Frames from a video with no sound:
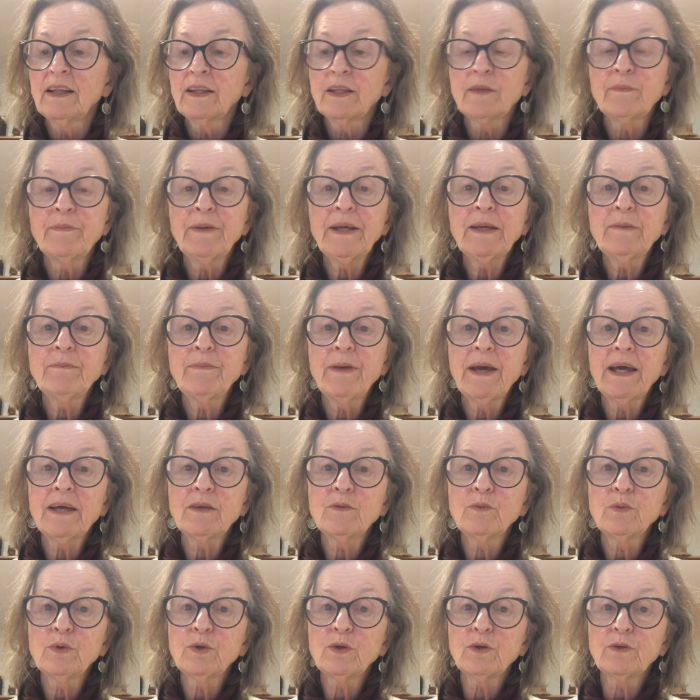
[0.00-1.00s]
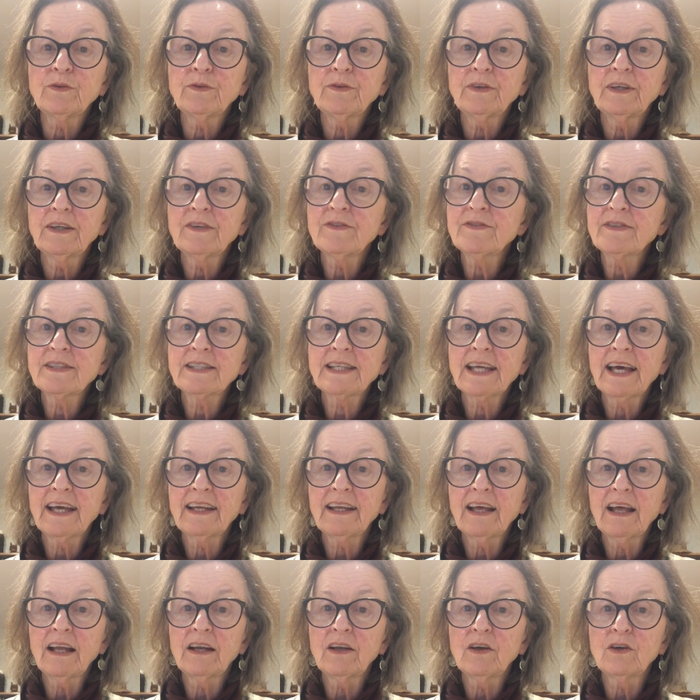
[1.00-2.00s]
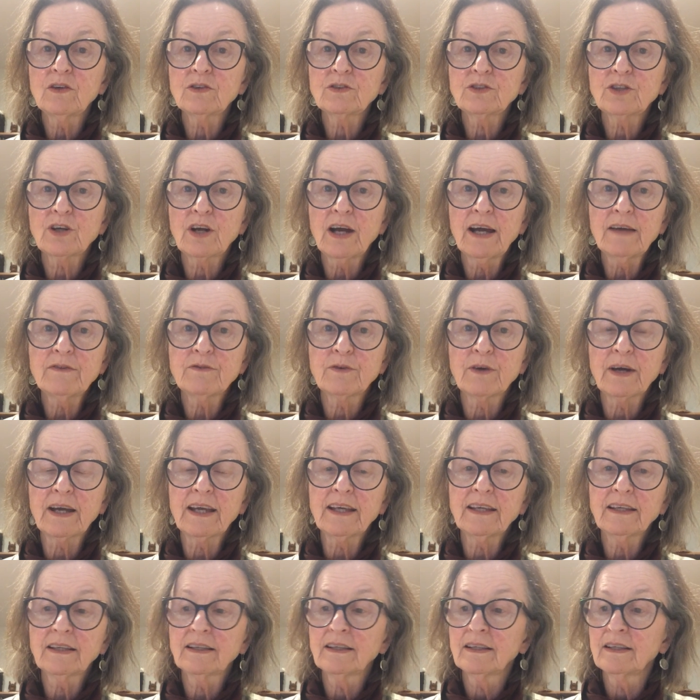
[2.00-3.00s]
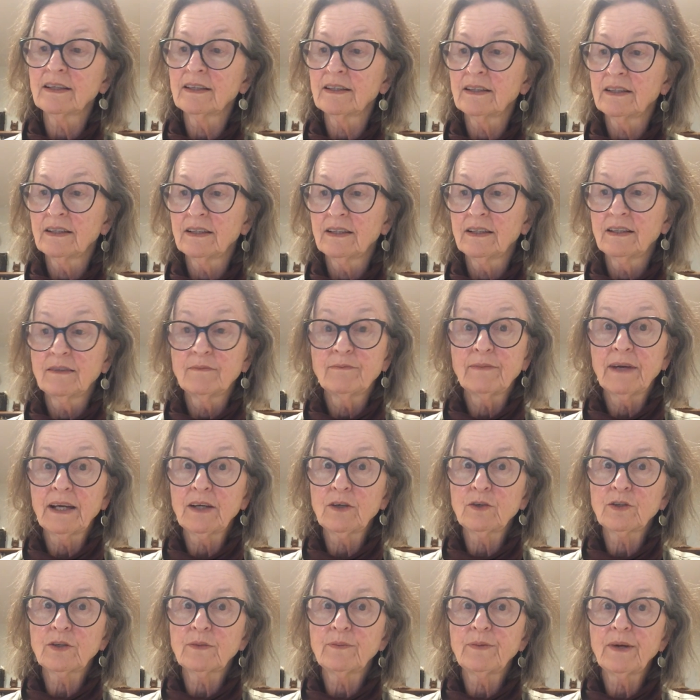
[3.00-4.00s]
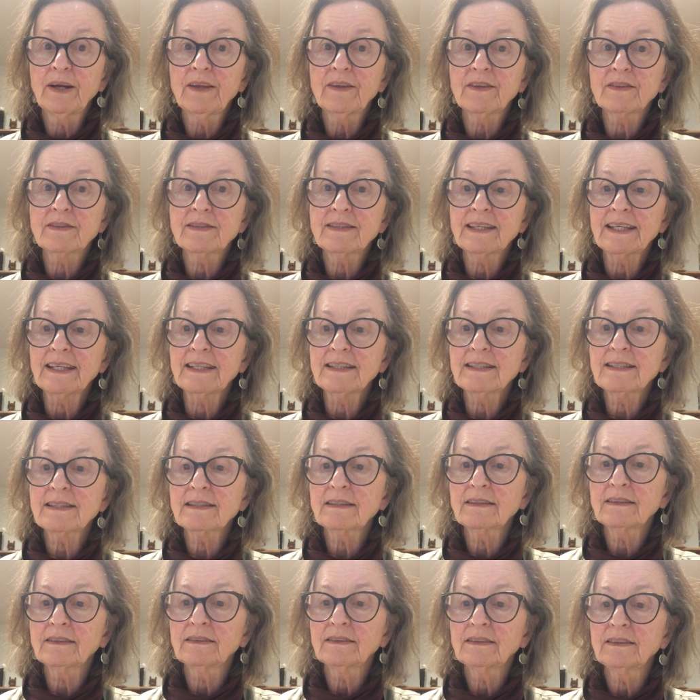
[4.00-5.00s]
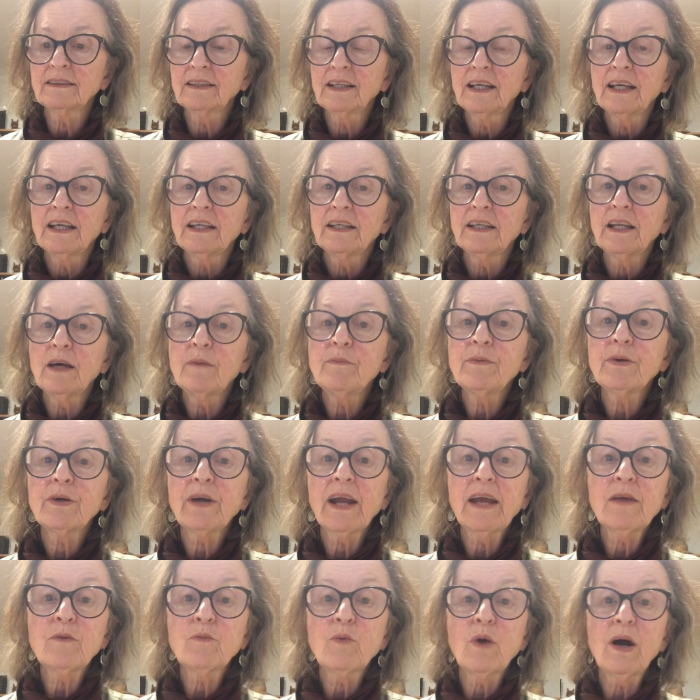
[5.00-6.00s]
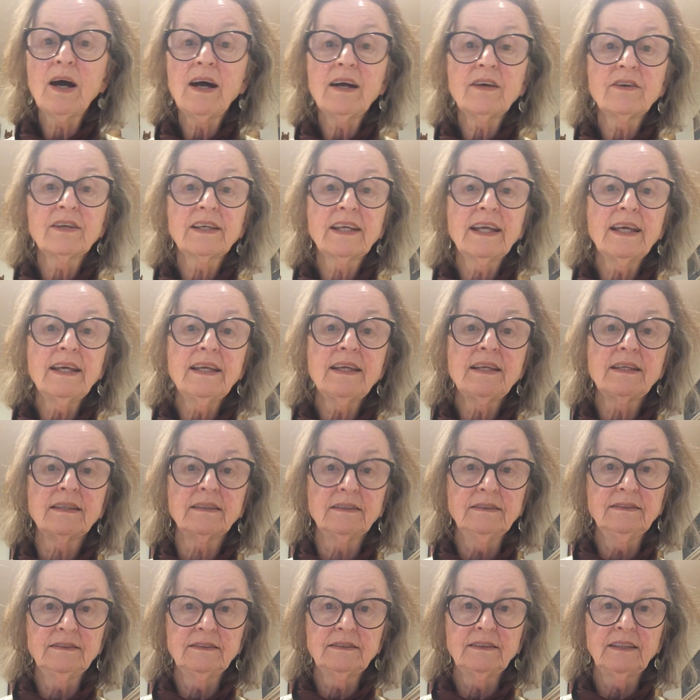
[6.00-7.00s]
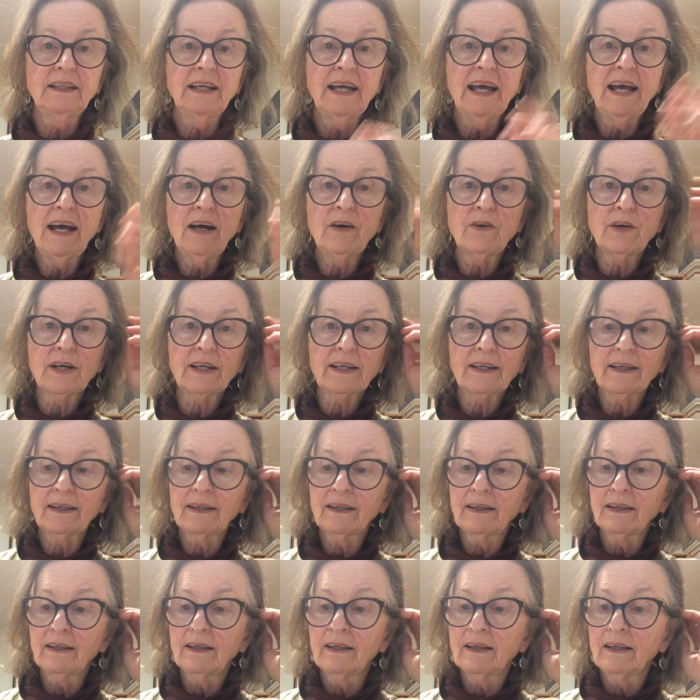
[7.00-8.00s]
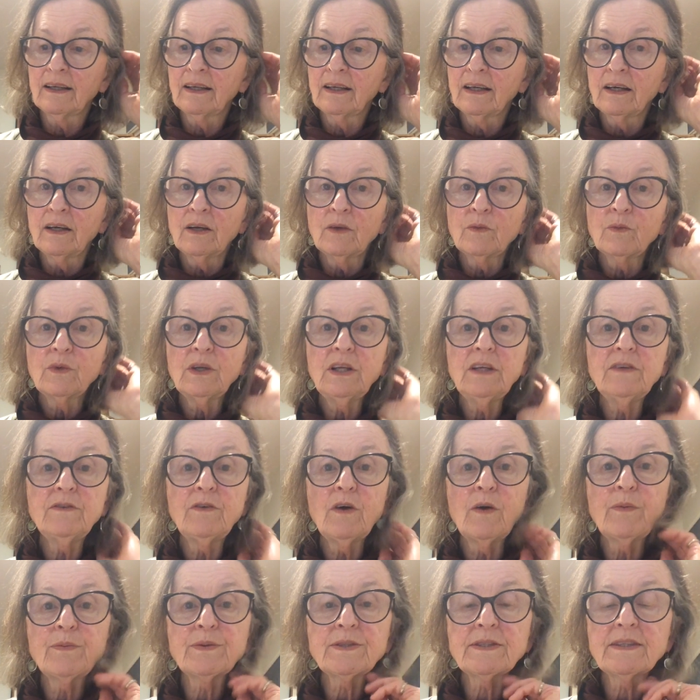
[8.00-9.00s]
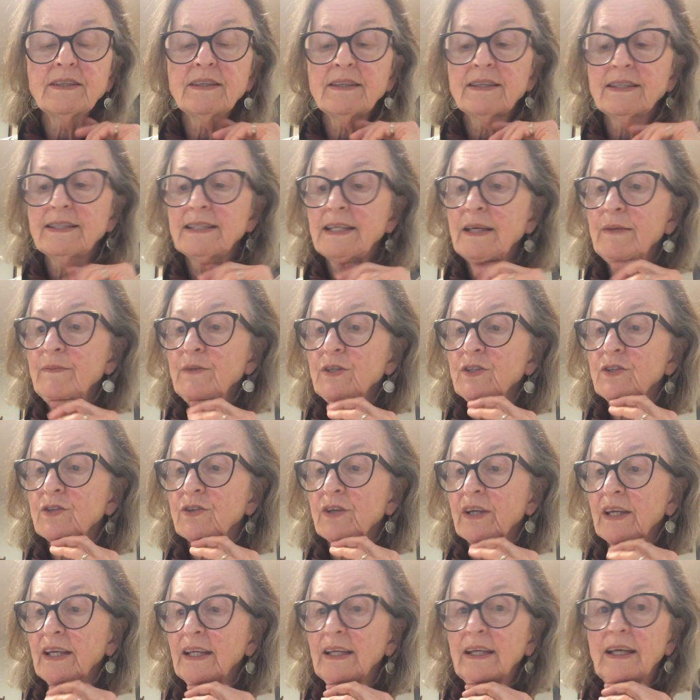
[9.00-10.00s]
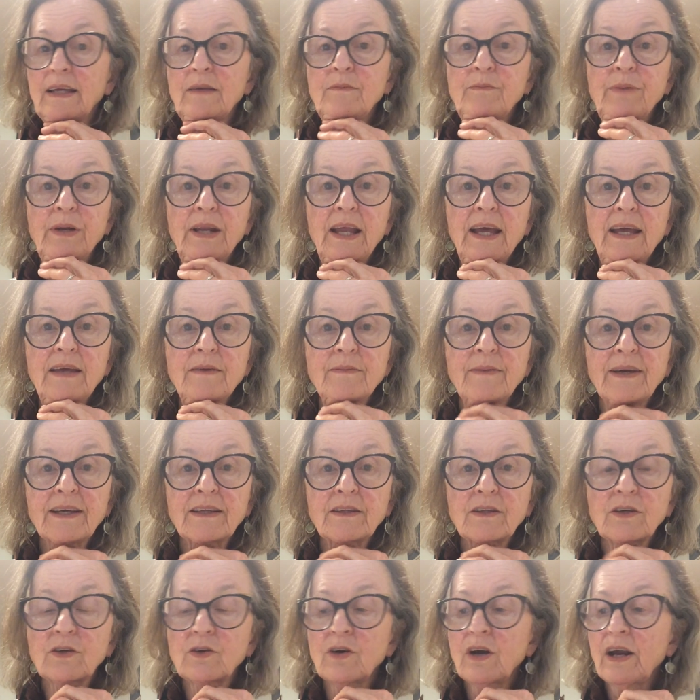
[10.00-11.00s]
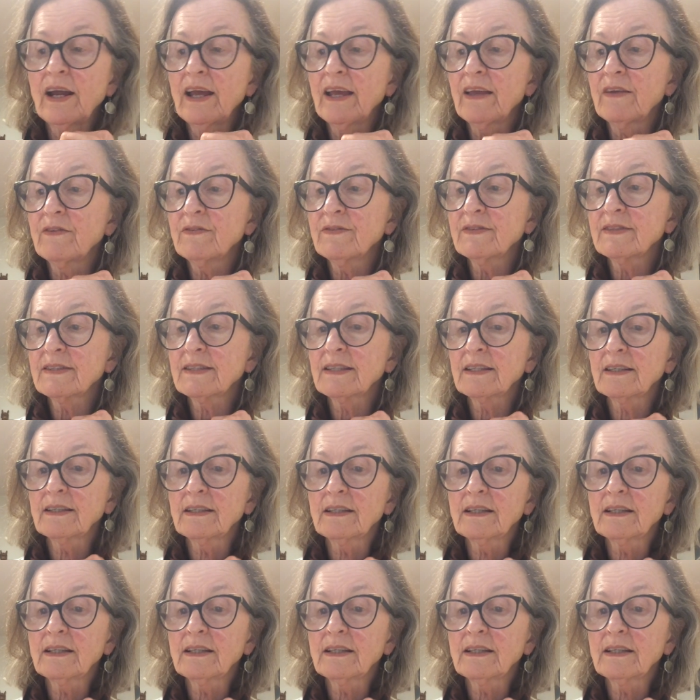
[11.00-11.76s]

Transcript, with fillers: The big bad wolf lives down our long driveway, my older brother says. Number eight wire again, Howick. We live opposite the cemetery and play among the graves.